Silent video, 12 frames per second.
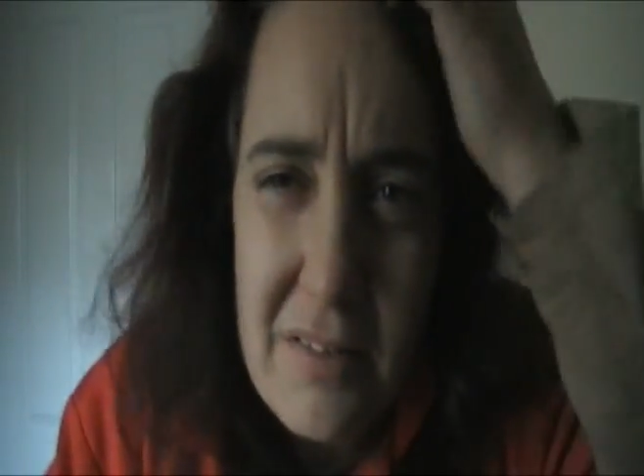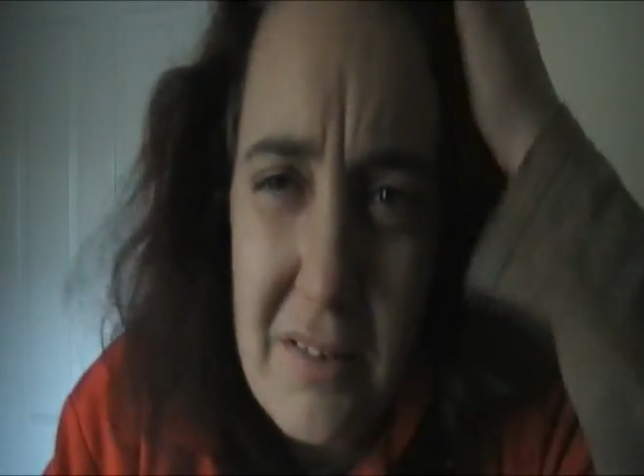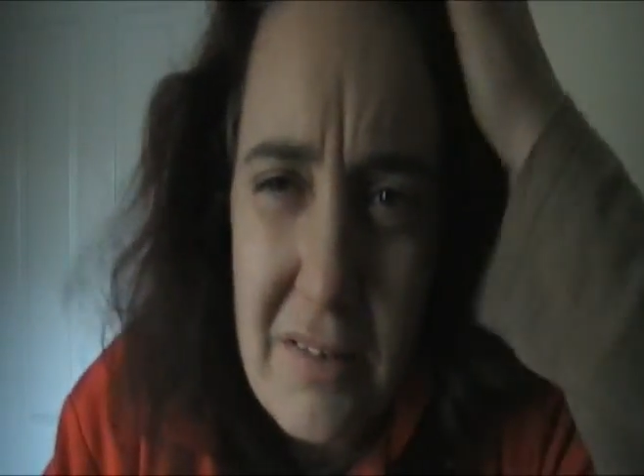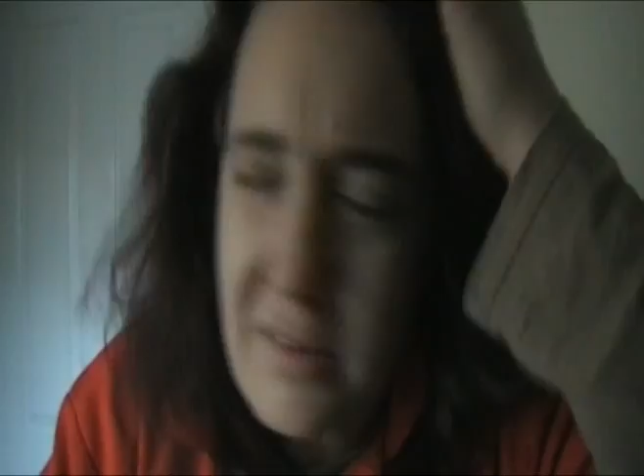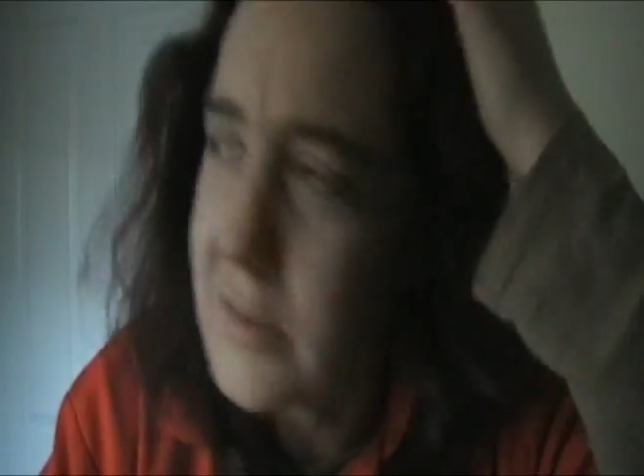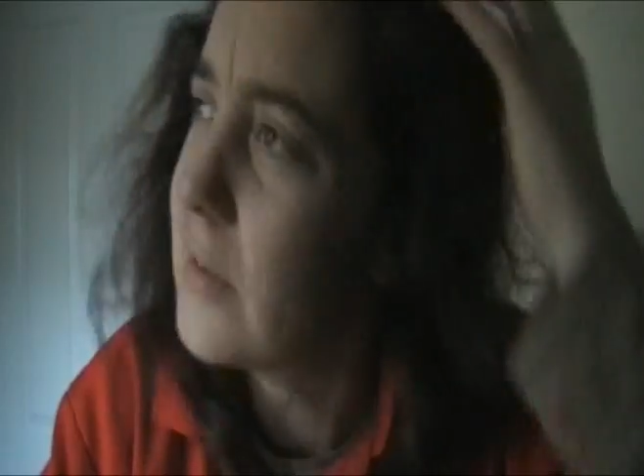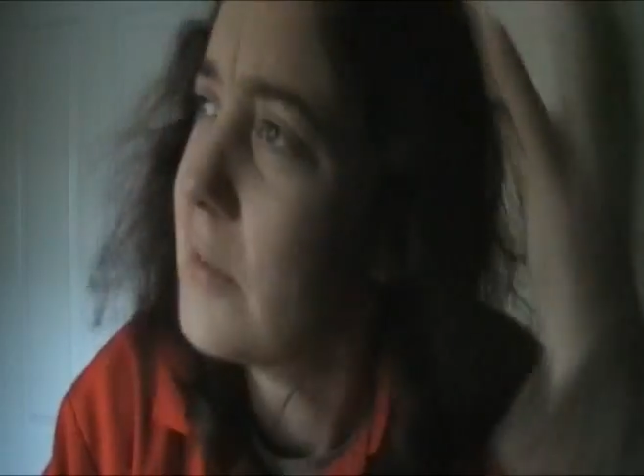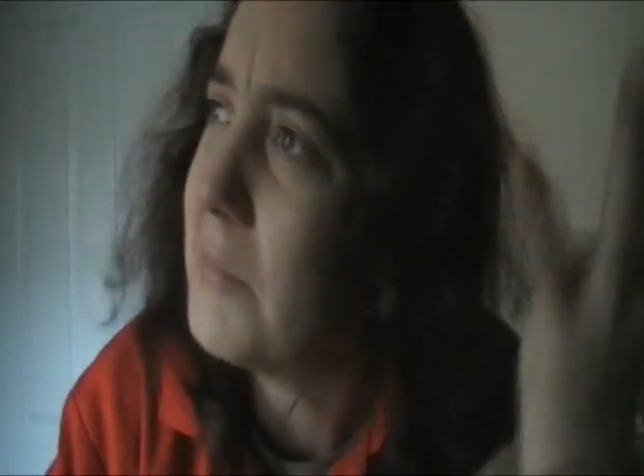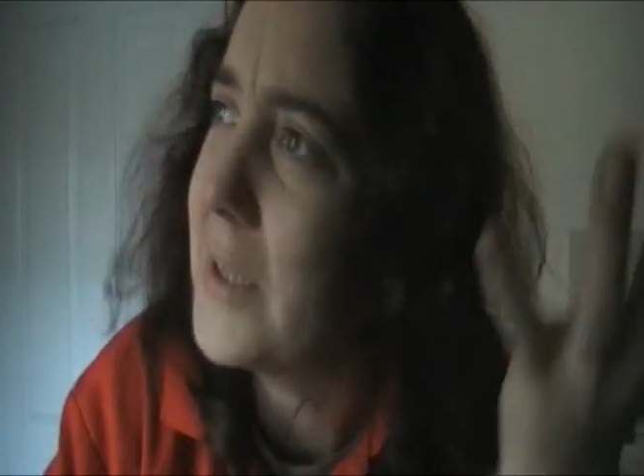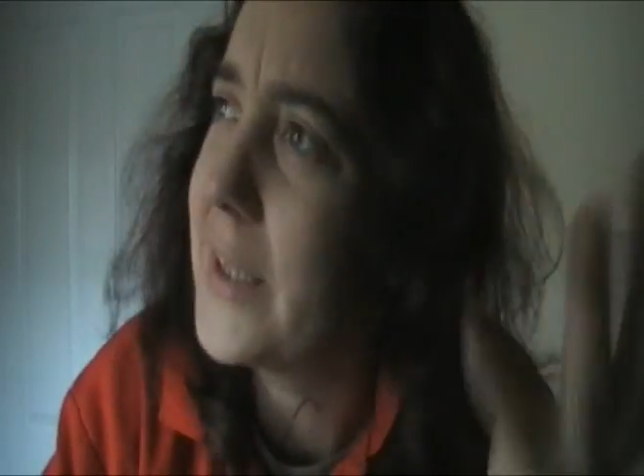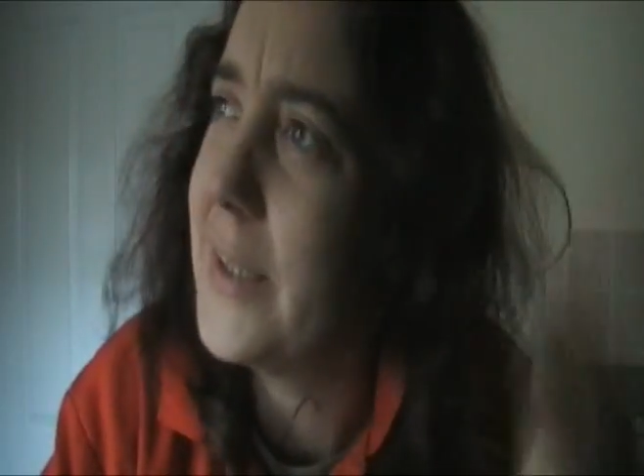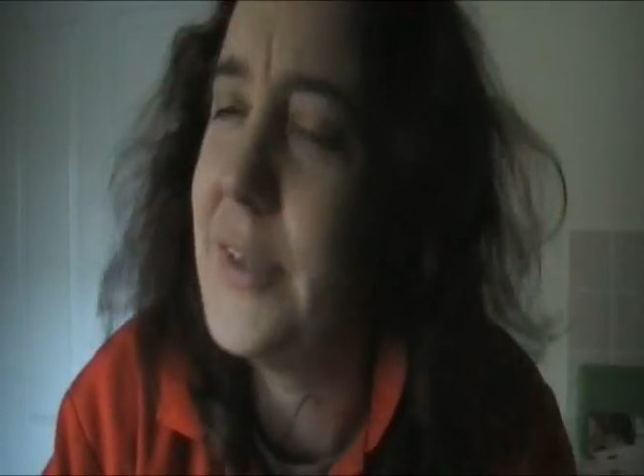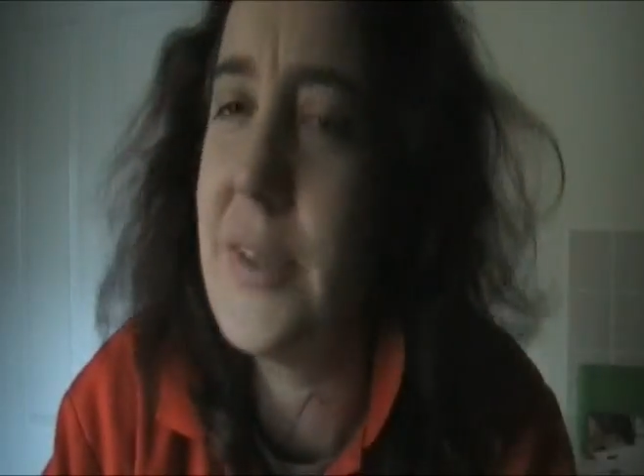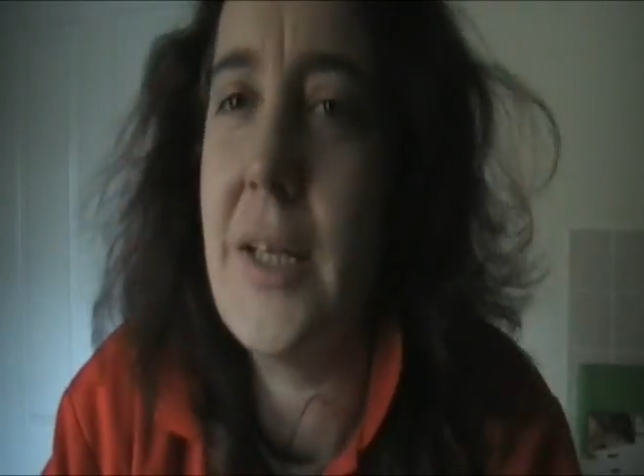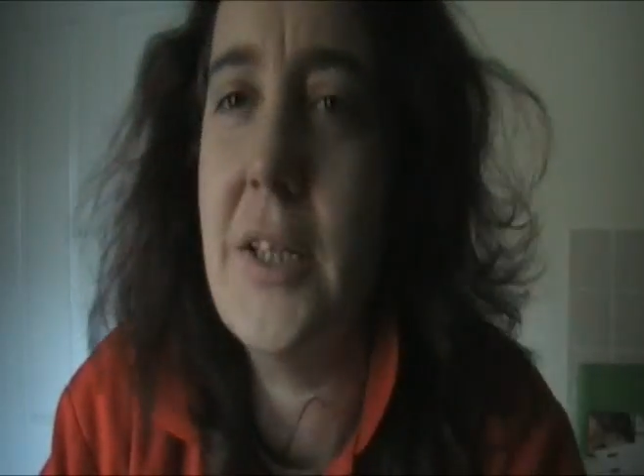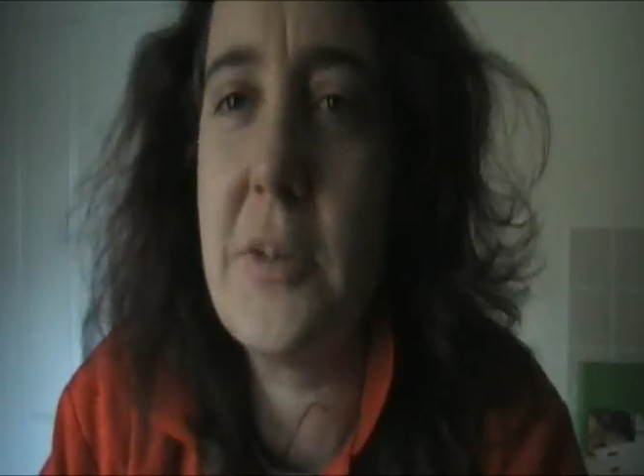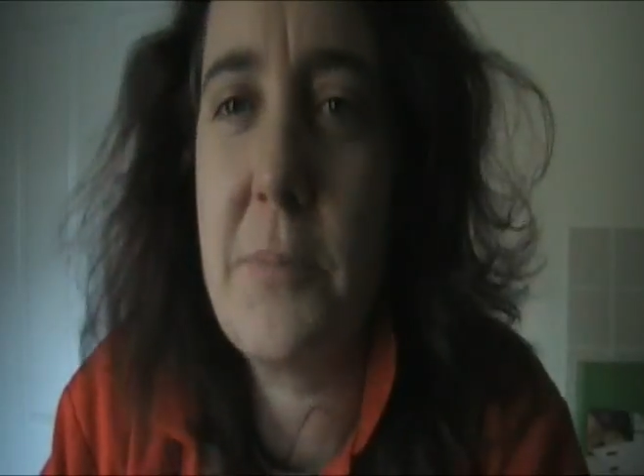it doesn't make any sense.